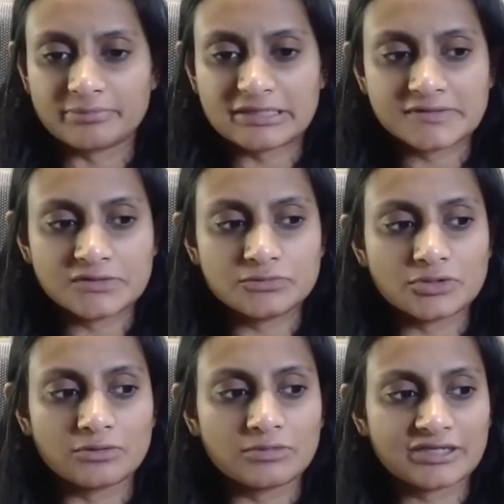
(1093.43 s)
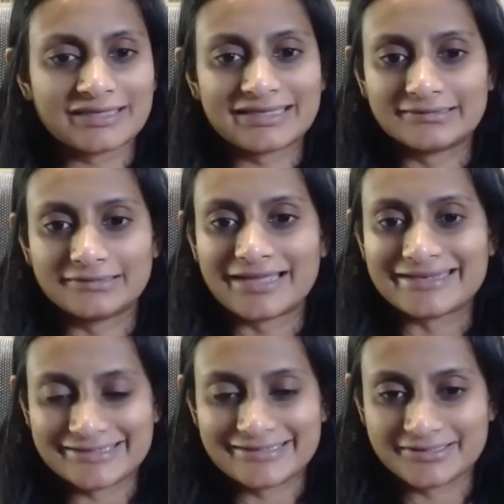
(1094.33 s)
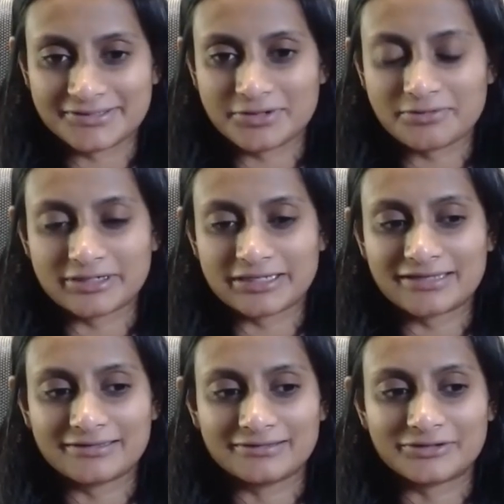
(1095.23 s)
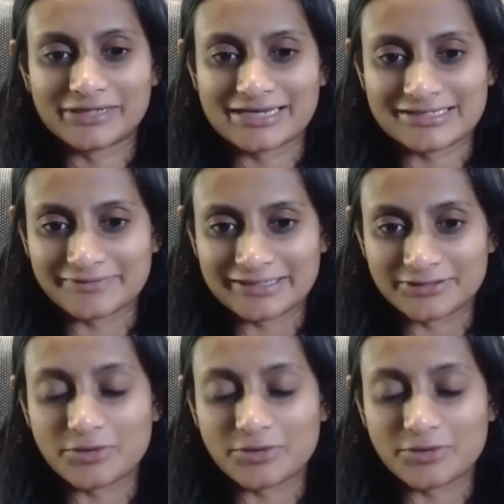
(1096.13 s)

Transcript: because you don't want to kill ideas, you don't want to kill creativity,